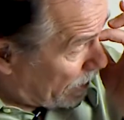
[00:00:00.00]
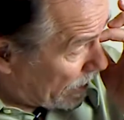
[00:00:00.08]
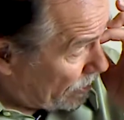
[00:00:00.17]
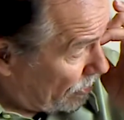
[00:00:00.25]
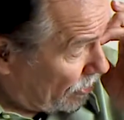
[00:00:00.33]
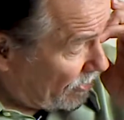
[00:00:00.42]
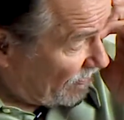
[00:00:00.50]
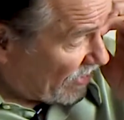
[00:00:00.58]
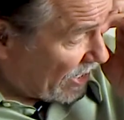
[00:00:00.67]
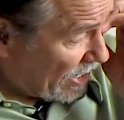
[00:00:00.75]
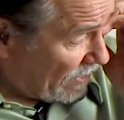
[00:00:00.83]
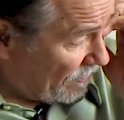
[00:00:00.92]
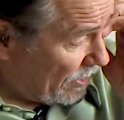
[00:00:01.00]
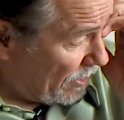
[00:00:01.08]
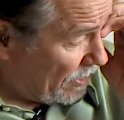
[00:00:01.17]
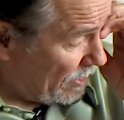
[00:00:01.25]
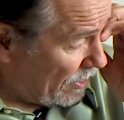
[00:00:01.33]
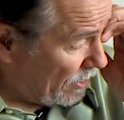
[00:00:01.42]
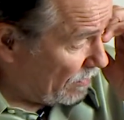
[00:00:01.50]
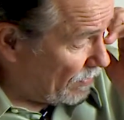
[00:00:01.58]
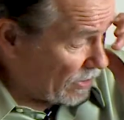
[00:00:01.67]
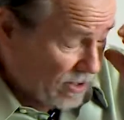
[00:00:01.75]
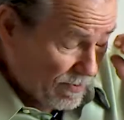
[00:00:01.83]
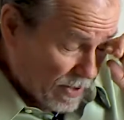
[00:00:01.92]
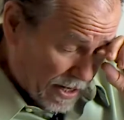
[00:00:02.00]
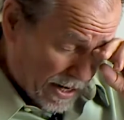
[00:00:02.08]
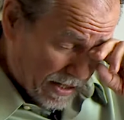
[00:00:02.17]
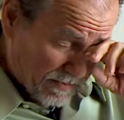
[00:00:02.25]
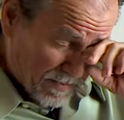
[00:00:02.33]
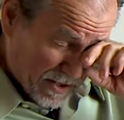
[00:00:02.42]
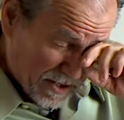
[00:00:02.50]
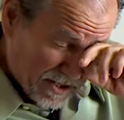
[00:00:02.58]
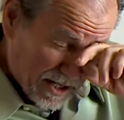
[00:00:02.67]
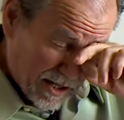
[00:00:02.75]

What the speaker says: I don't know if I have it in here, but the Mahatmas,